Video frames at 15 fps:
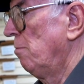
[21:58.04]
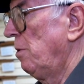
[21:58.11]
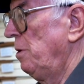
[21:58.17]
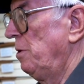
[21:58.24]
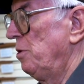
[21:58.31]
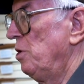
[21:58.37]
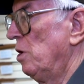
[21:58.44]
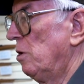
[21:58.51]

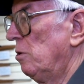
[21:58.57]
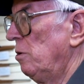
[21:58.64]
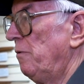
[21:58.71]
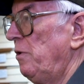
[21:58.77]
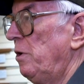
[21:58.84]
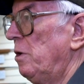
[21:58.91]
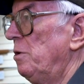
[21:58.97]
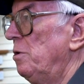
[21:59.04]
the jungle,
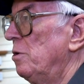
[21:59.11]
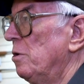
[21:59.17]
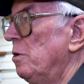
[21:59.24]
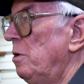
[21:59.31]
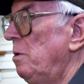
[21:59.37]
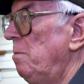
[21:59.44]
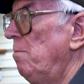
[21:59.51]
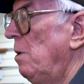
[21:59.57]
if you could
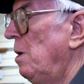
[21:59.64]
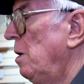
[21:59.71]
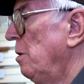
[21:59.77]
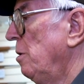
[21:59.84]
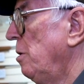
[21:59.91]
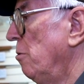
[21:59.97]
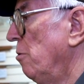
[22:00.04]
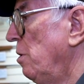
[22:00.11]
see
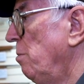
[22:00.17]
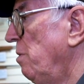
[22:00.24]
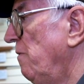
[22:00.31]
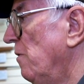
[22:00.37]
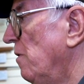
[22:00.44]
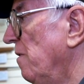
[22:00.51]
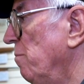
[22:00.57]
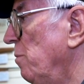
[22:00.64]
your enemy
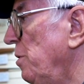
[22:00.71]
5